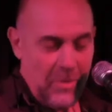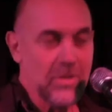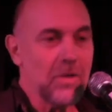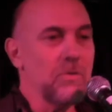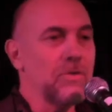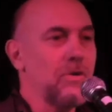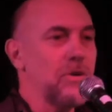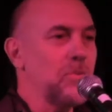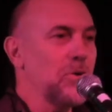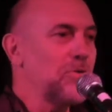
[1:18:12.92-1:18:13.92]
It was
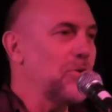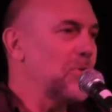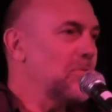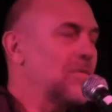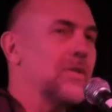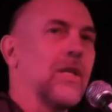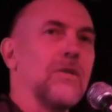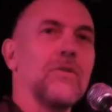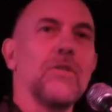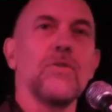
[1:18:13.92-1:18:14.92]
very beautiful, you
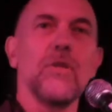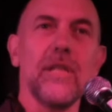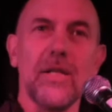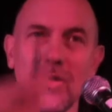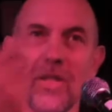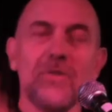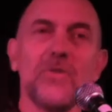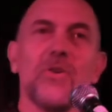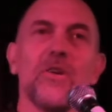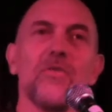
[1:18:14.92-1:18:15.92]
know, to sort of touch on that
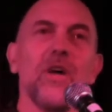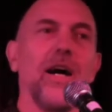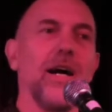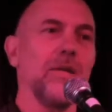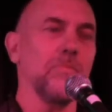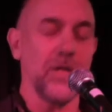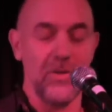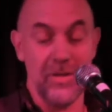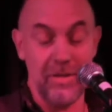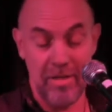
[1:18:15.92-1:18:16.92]
story of the heart,
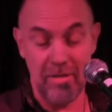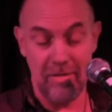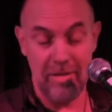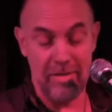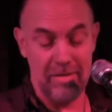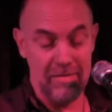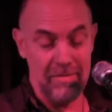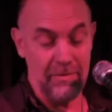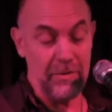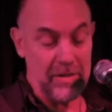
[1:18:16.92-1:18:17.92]
because it
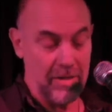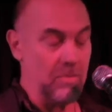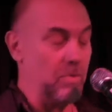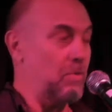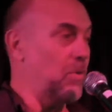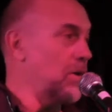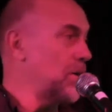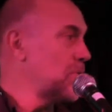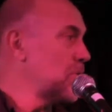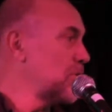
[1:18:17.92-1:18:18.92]
fits in with what
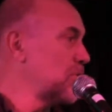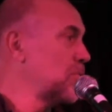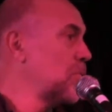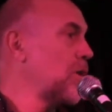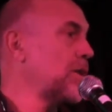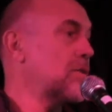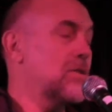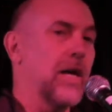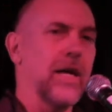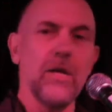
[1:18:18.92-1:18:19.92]
I was sort of wanting to
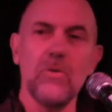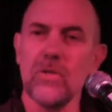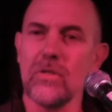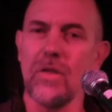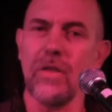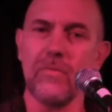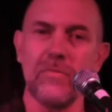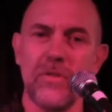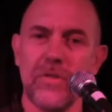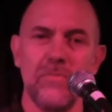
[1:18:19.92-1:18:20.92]
say, and also
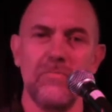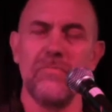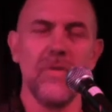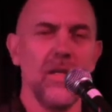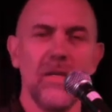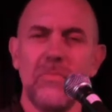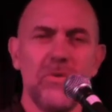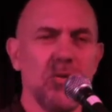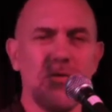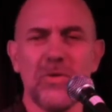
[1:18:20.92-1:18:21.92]
that just
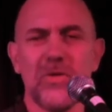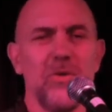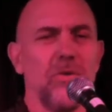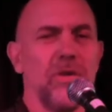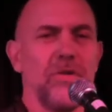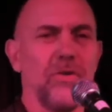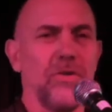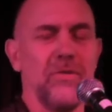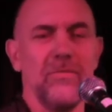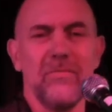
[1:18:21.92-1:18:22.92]
beautiful story
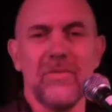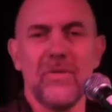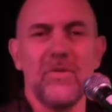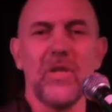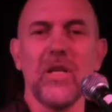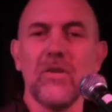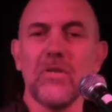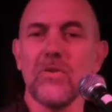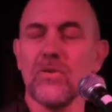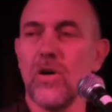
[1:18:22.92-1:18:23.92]
through
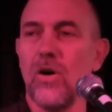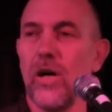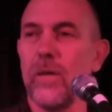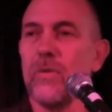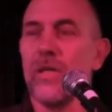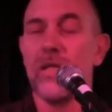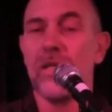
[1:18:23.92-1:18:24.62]
geological time.